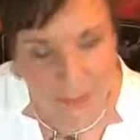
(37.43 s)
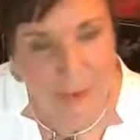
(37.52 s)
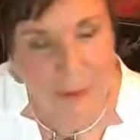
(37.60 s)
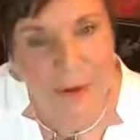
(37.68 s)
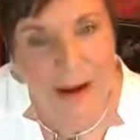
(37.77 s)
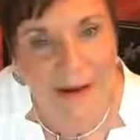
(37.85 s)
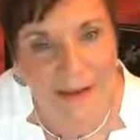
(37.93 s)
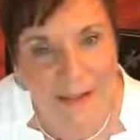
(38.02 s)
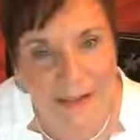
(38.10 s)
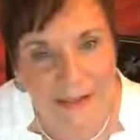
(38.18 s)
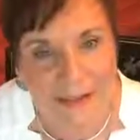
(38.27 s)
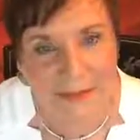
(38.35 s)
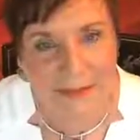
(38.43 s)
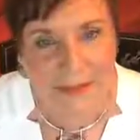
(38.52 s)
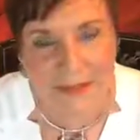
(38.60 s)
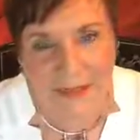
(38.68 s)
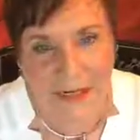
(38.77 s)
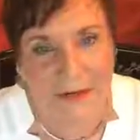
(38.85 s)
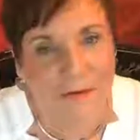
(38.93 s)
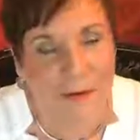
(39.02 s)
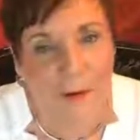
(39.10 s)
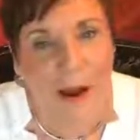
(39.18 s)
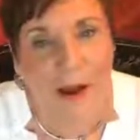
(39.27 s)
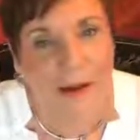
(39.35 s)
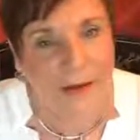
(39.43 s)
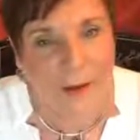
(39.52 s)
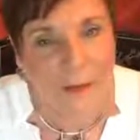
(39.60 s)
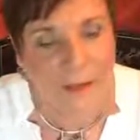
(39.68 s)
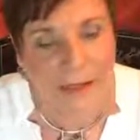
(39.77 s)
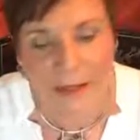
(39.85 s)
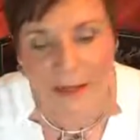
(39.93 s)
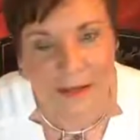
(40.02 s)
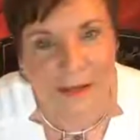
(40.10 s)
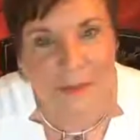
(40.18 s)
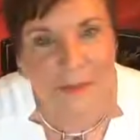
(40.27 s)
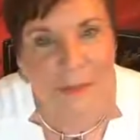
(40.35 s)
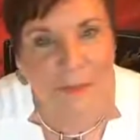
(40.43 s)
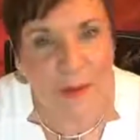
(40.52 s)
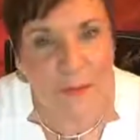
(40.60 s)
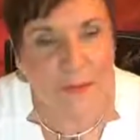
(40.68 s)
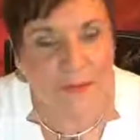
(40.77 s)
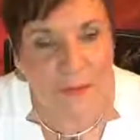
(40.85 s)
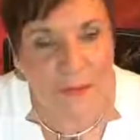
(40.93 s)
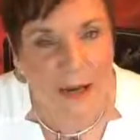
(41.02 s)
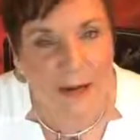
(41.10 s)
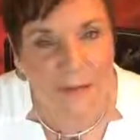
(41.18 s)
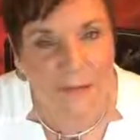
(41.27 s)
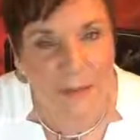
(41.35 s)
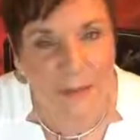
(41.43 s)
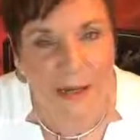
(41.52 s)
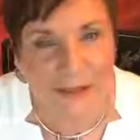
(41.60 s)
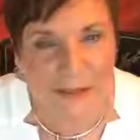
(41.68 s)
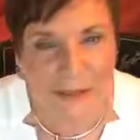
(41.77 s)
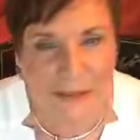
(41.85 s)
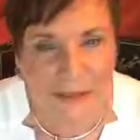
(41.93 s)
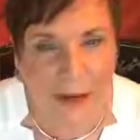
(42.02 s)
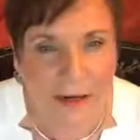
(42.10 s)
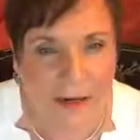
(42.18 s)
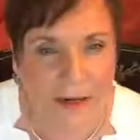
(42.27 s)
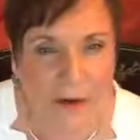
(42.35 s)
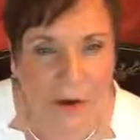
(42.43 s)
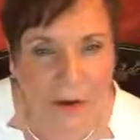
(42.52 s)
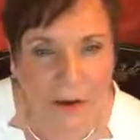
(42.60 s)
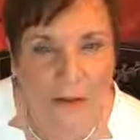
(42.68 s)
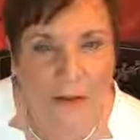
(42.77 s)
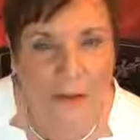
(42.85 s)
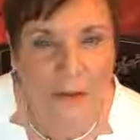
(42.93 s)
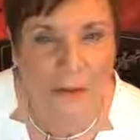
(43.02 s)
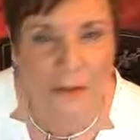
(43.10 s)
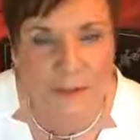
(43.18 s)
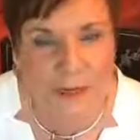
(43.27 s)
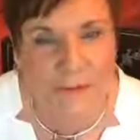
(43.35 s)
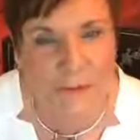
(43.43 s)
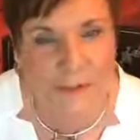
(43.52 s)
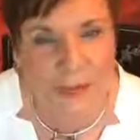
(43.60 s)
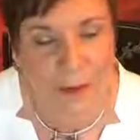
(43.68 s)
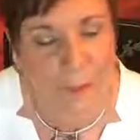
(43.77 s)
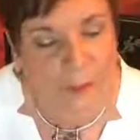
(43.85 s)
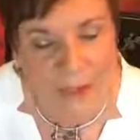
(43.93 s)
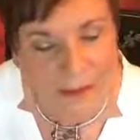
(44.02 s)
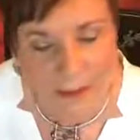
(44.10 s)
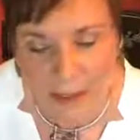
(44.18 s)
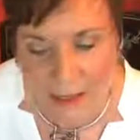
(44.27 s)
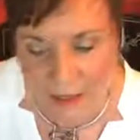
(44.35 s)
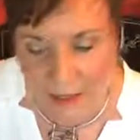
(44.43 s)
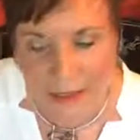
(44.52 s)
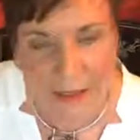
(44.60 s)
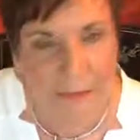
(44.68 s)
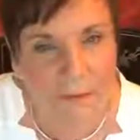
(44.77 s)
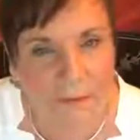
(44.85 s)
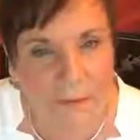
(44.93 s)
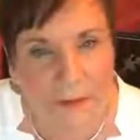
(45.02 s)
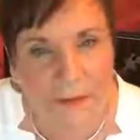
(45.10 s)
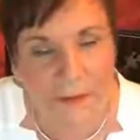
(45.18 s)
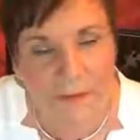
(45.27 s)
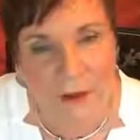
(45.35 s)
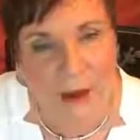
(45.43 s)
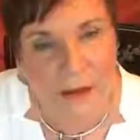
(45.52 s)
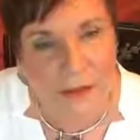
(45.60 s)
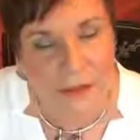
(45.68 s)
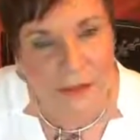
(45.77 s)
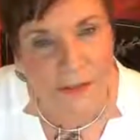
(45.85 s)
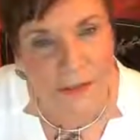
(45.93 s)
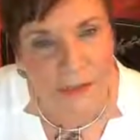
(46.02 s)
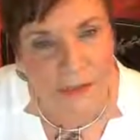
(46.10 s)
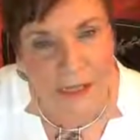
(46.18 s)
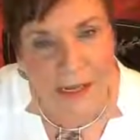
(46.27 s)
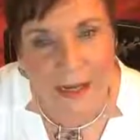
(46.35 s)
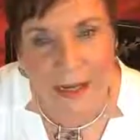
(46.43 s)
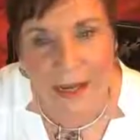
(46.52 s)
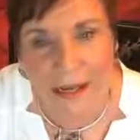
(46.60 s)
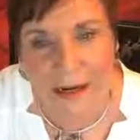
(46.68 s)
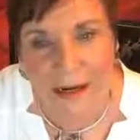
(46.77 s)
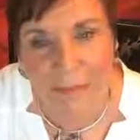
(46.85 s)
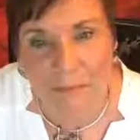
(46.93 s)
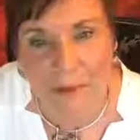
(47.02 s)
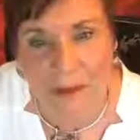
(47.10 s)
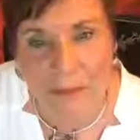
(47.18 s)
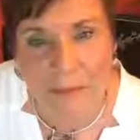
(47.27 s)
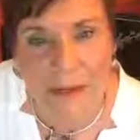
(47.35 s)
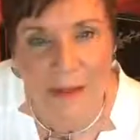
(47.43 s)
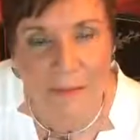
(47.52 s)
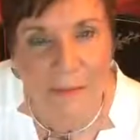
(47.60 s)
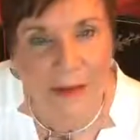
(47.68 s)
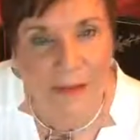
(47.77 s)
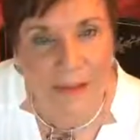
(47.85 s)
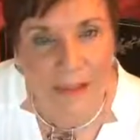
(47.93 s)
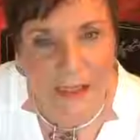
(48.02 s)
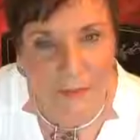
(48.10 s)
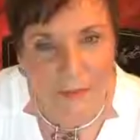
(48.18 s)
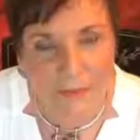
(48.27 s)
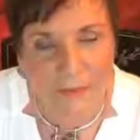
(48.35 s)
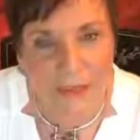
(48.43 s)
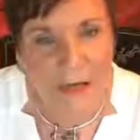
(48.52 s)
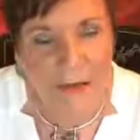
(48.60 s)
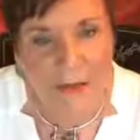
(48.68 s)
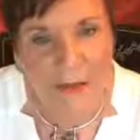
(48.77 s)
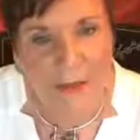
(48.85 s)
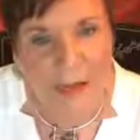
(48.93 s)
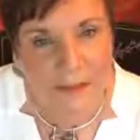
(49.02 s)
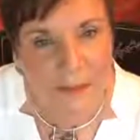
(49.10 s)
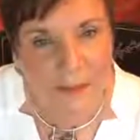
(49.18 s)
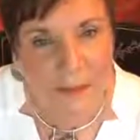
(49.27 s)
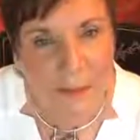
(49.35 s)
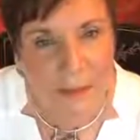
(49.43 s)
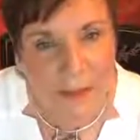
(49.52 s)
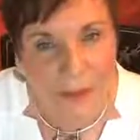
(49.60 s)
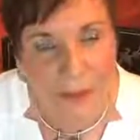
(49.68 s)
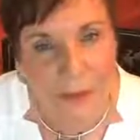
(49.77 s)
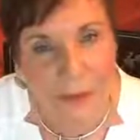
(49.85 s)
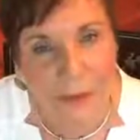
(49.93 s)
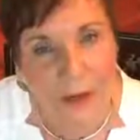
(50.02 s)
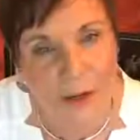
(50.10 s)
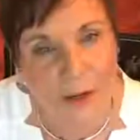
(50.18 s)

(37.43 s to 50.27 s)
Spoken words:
practice in the state of Ohio and was a member of the Biofeedback Society, and all the new stuff was happening in the field of consciousness. And I met a man by the name of Dr. Les Femi, who